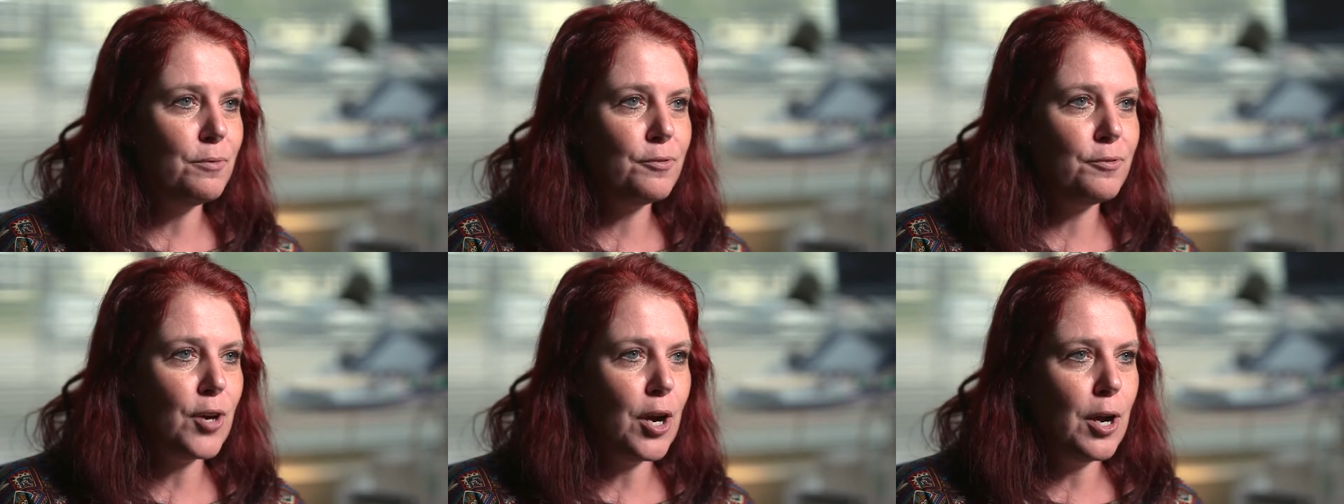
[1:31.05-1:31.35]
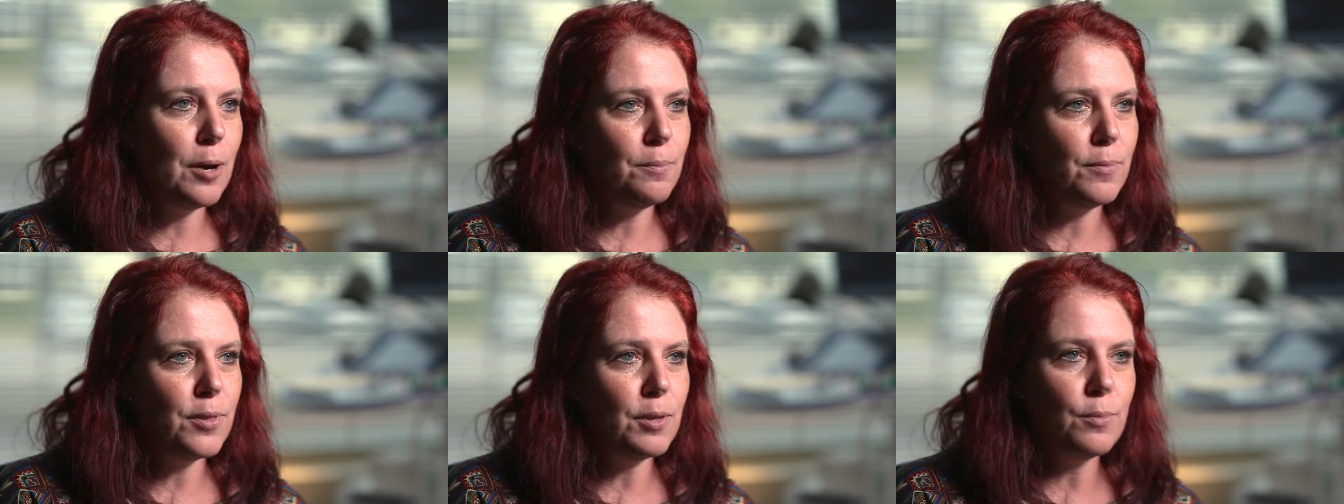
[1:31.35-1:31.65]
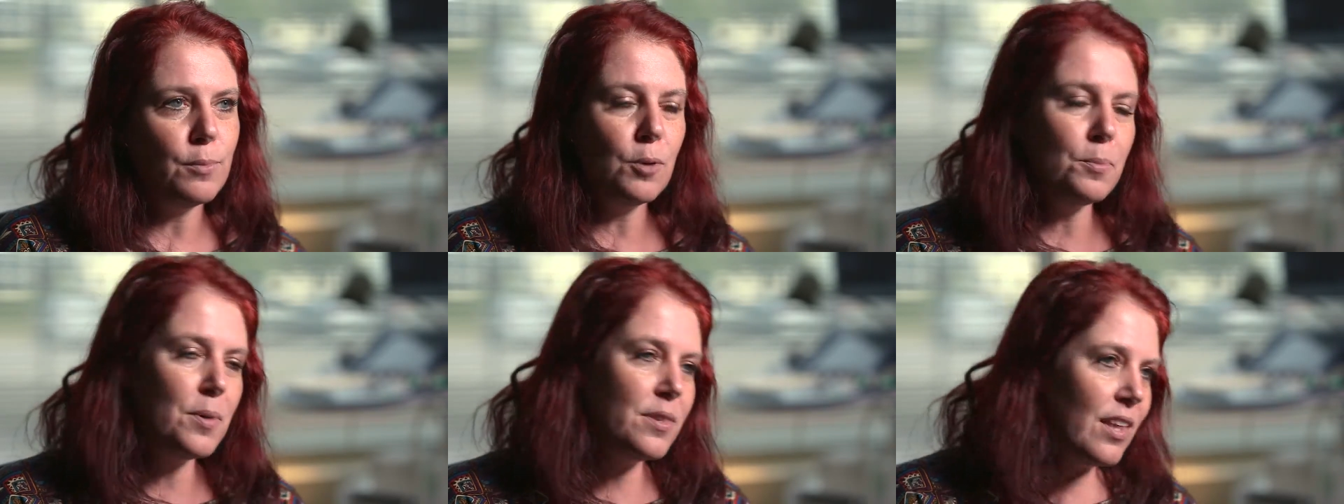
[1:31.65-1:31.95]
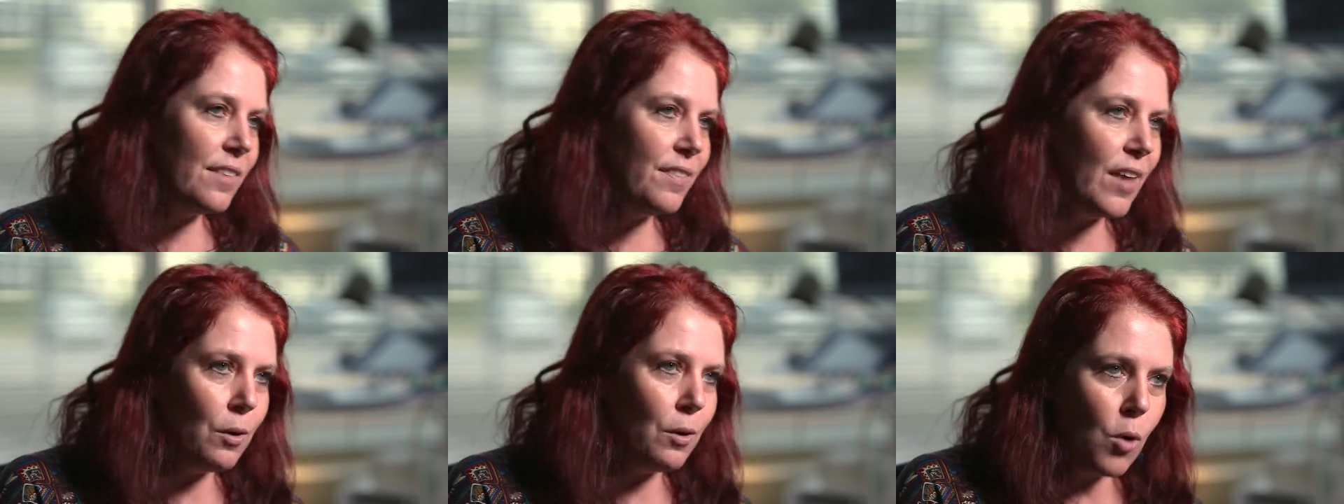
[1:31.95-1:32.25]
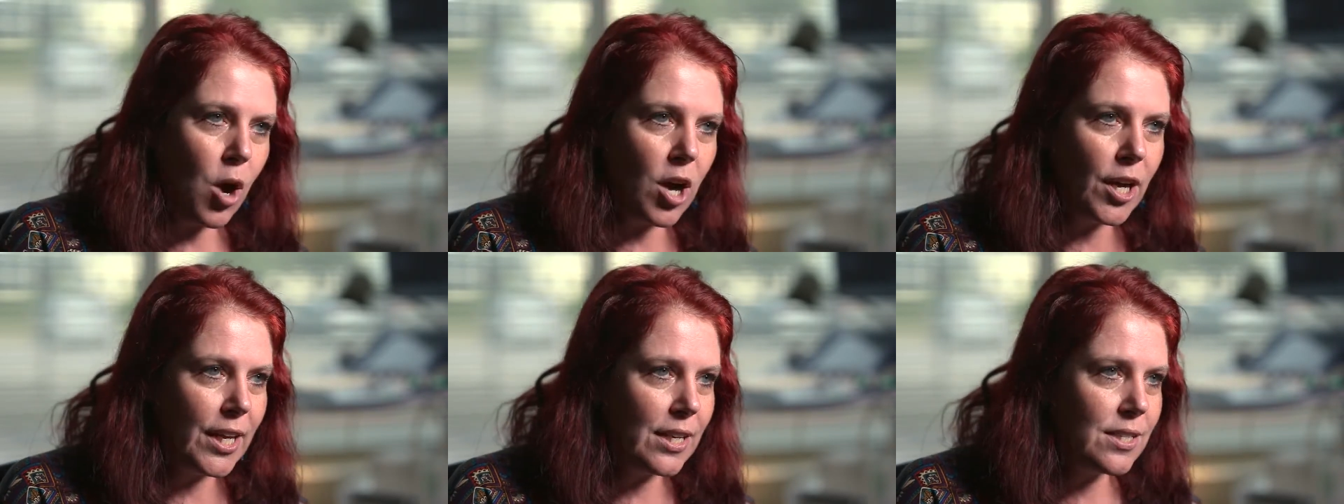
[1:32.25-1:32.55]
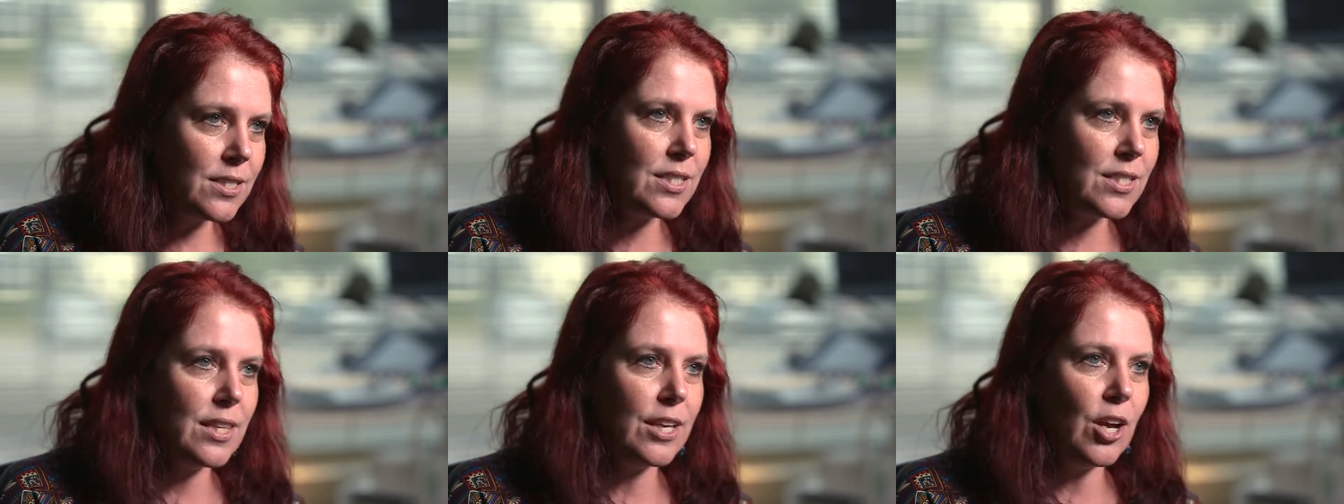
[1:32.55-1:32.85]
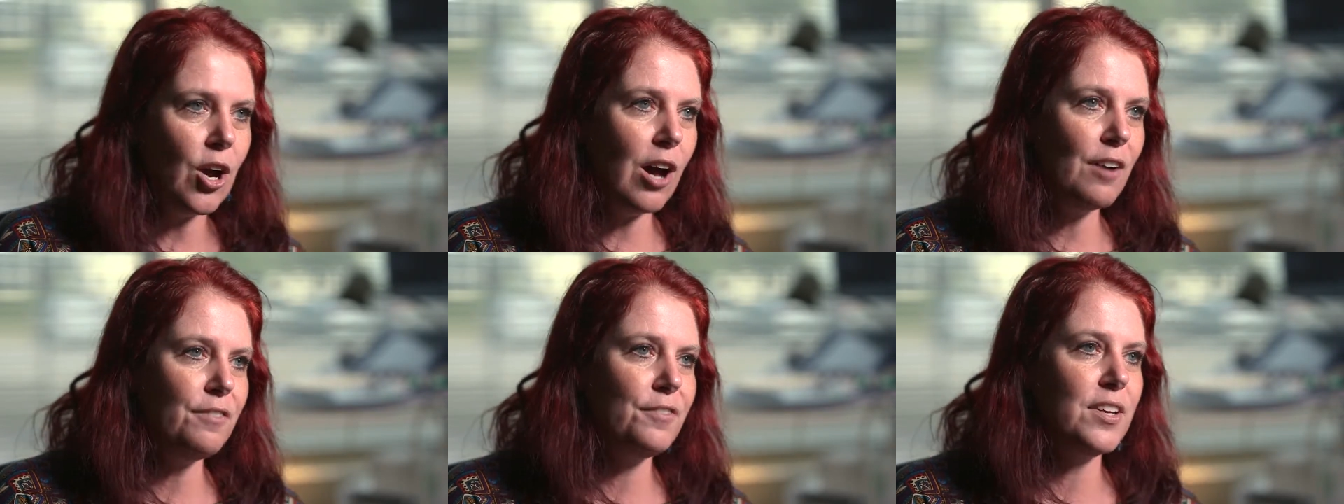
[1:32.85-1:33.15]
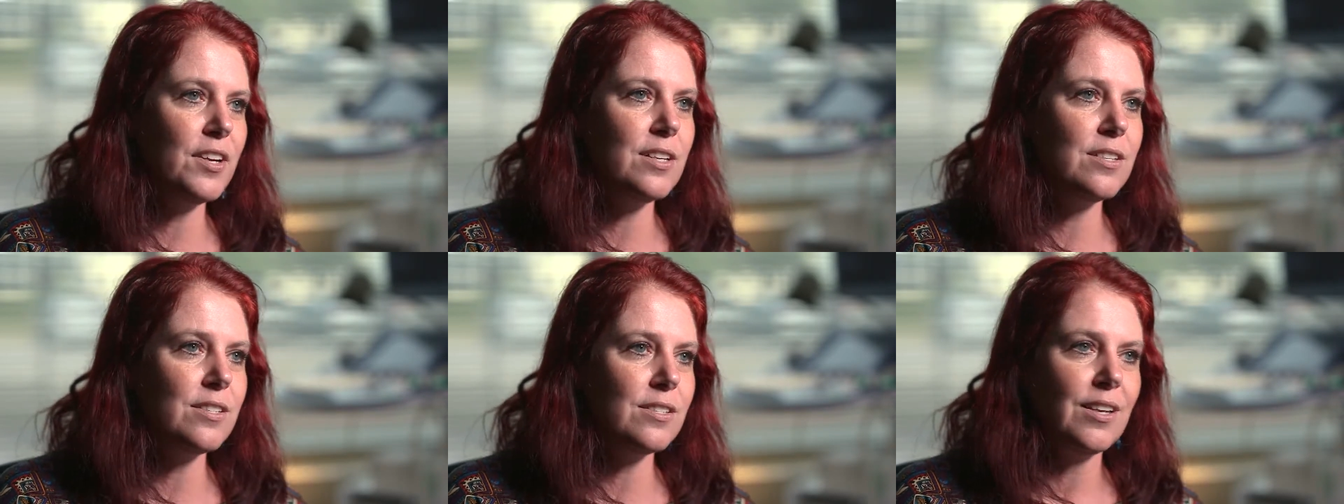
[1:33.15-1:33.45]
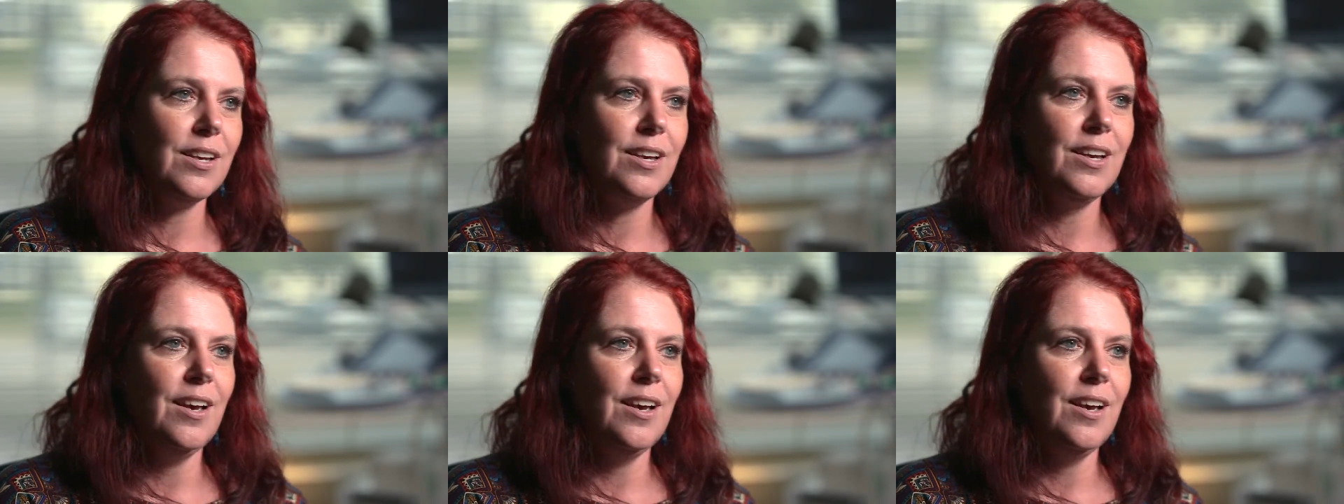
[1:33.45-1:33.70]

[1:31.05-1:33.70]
from the moment that they walk into the office,